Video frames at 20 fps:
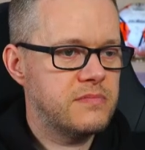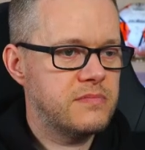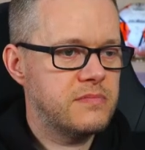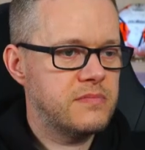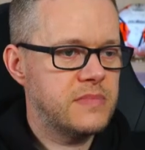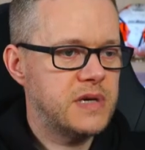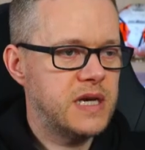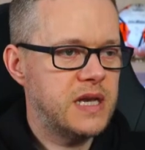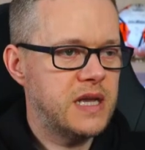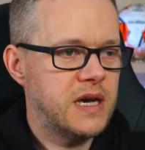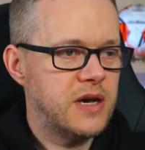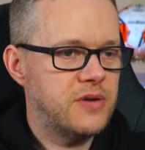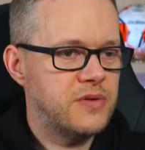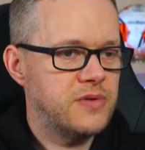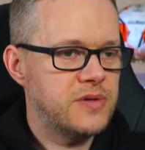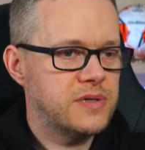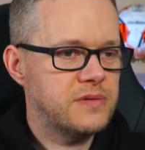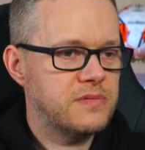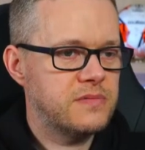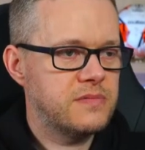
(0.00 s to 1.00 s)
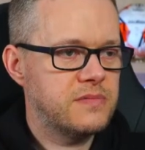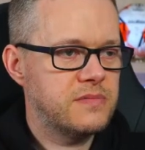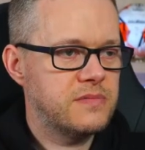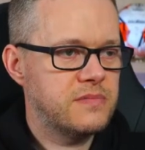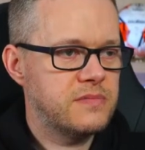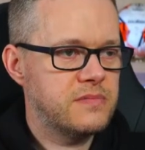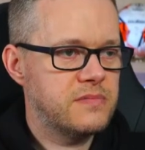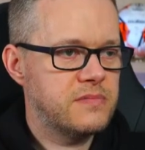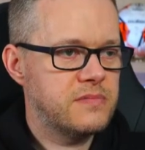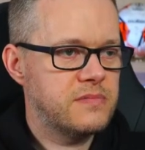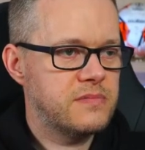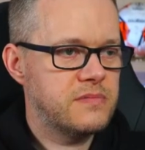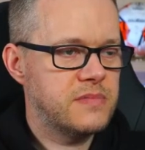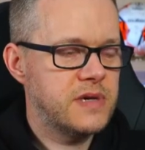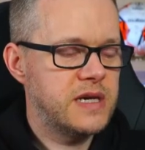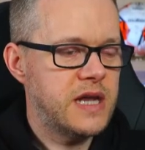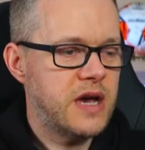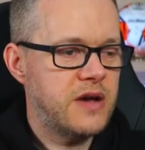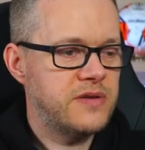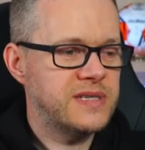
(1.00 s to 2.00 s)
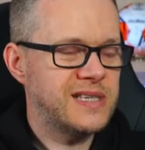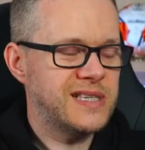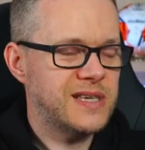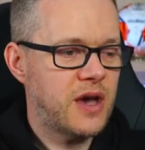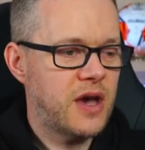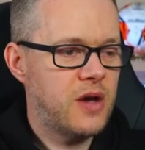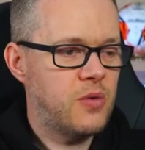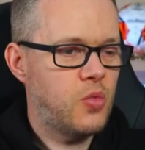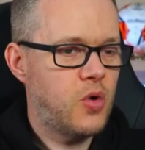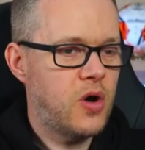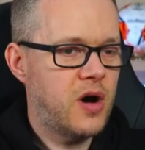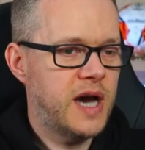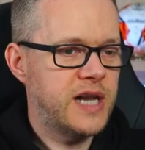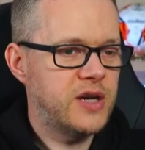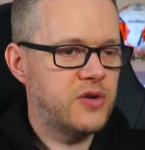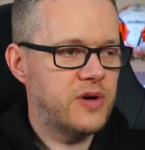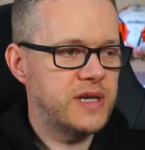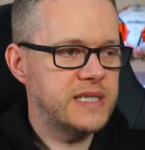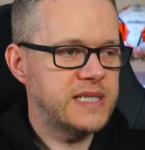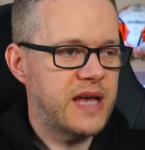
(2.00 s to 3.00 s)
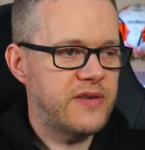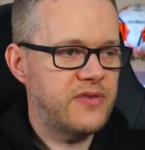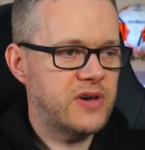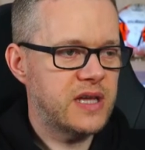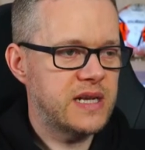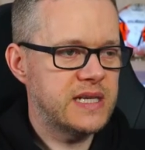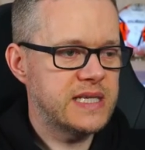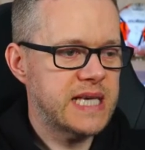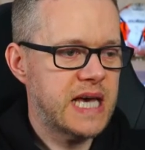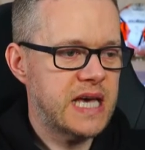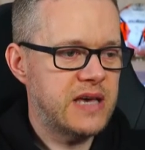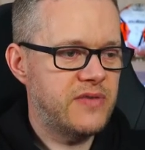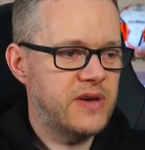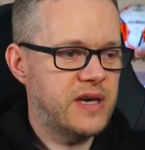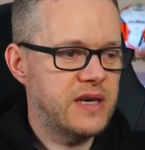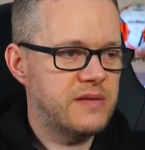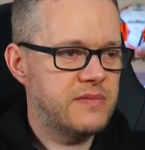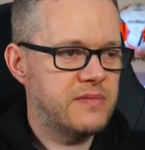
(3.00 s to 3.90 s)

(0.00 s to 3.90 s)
He knows. He knows it's going wide or he's never going to save it.